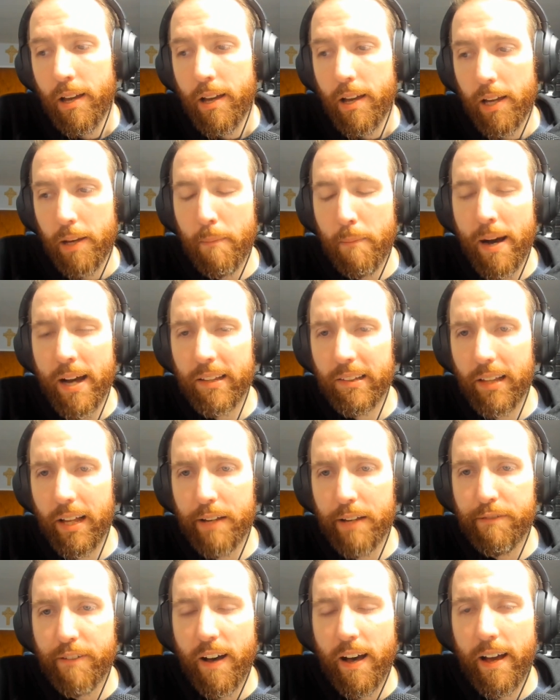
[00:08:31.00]
In my
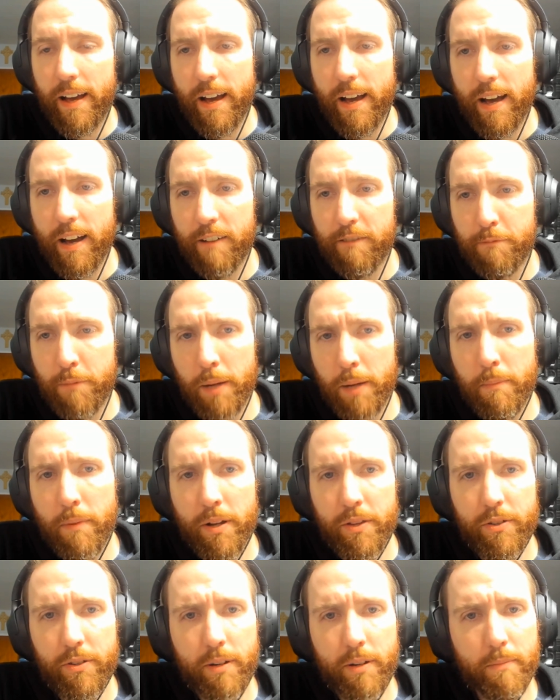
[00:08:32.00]
life, I have my
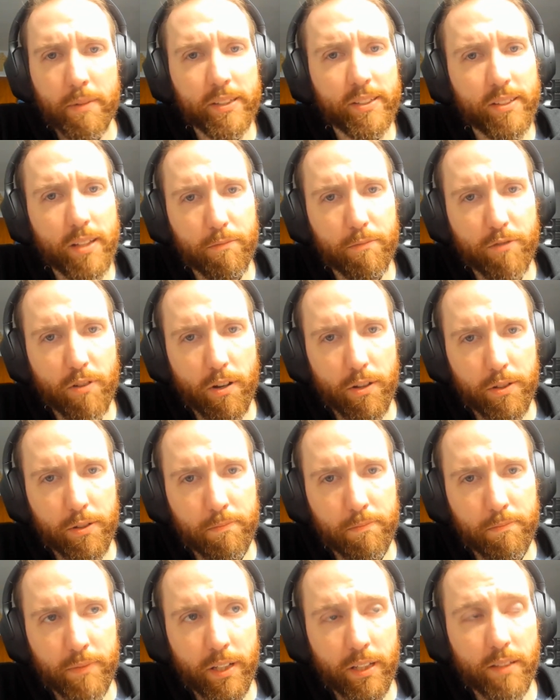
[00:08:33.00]
mother and my
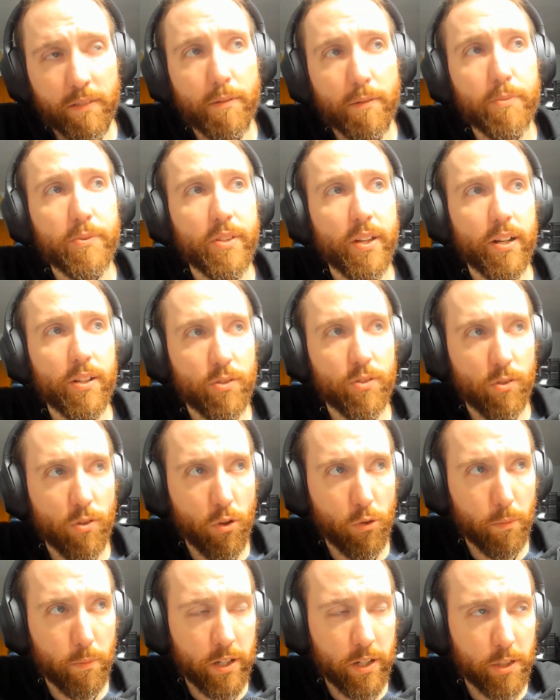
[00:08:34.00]
stepfather. They live upstairs,
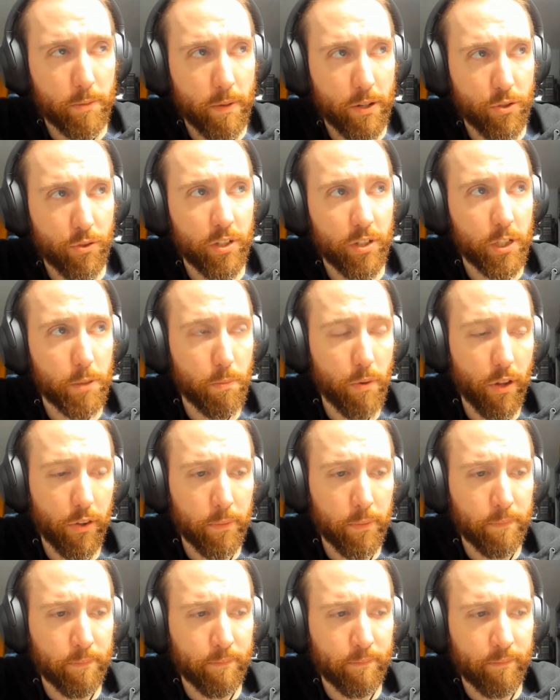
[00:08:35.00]
along with my special needs
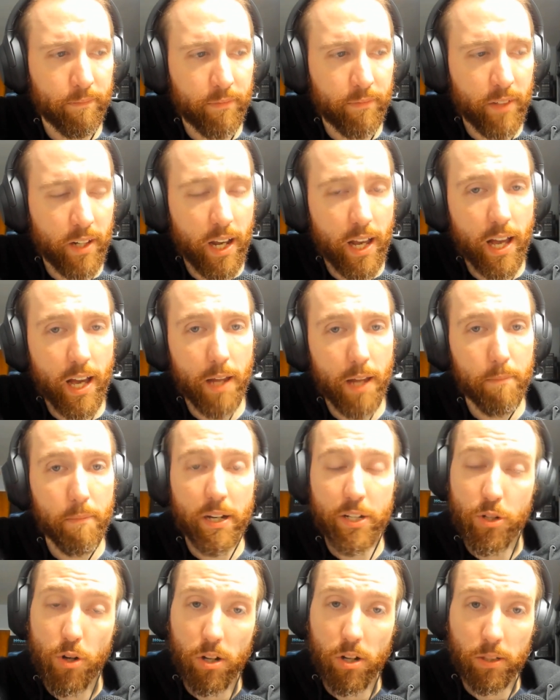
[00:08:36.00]
brother. And
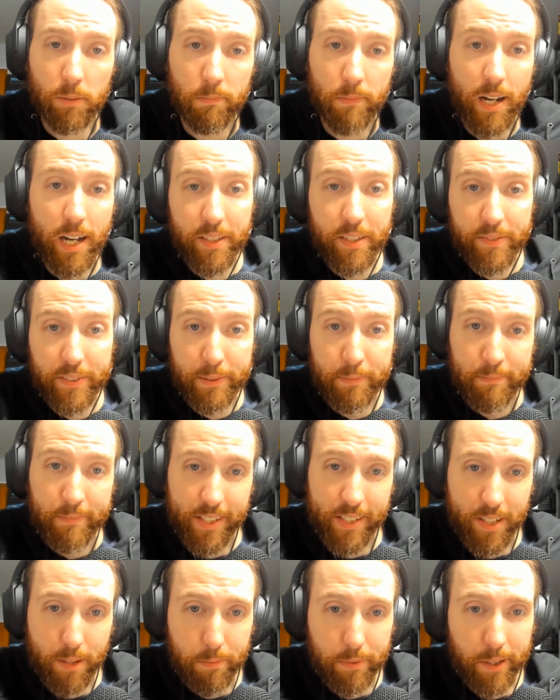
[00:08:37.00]
my dog, Oliver,
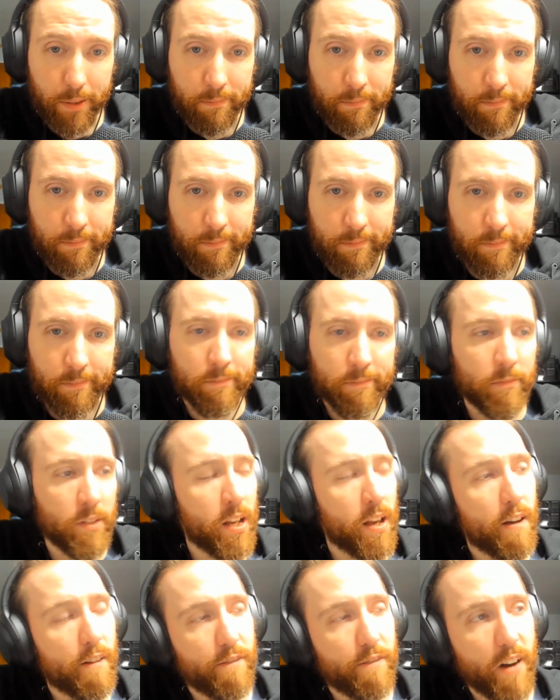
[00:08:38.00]
is up there.
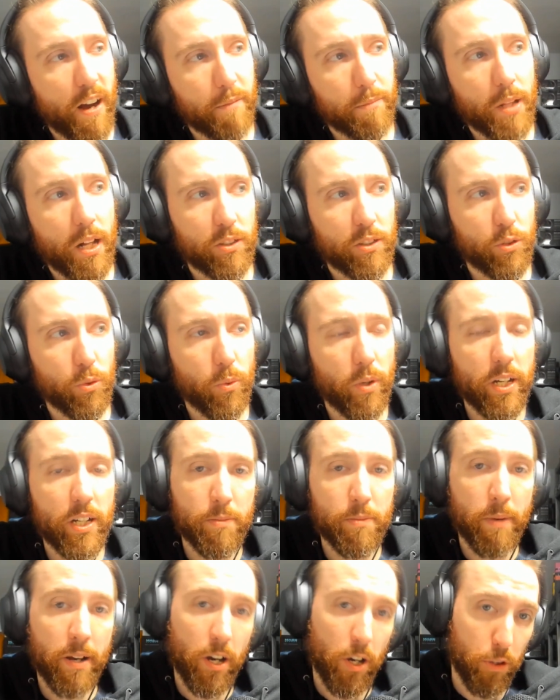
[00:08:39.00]
Five blocks away
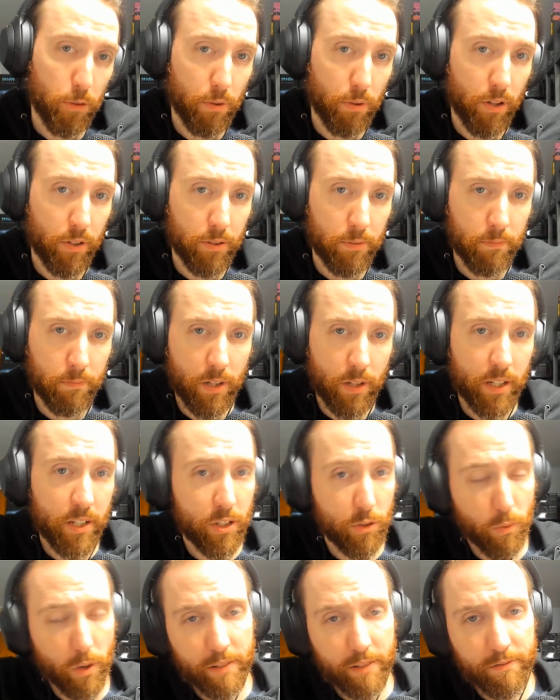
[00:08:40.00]
is my other brother and
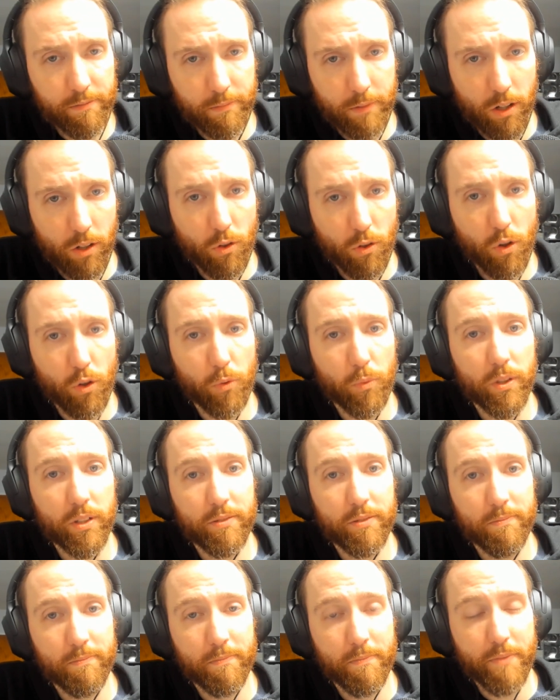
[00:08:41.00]
his wife, along
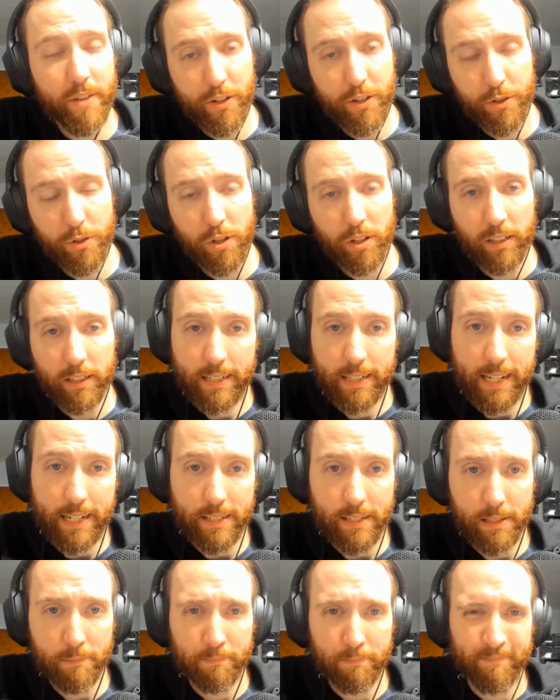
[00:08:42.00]
with their dog,
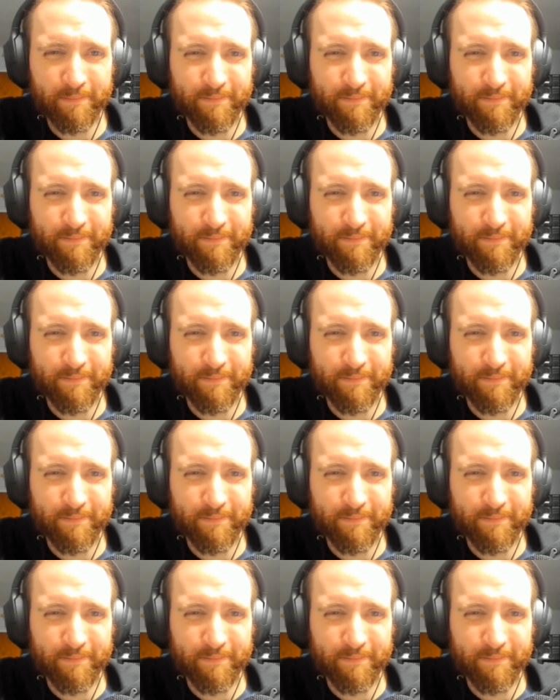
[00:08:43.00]
Daisy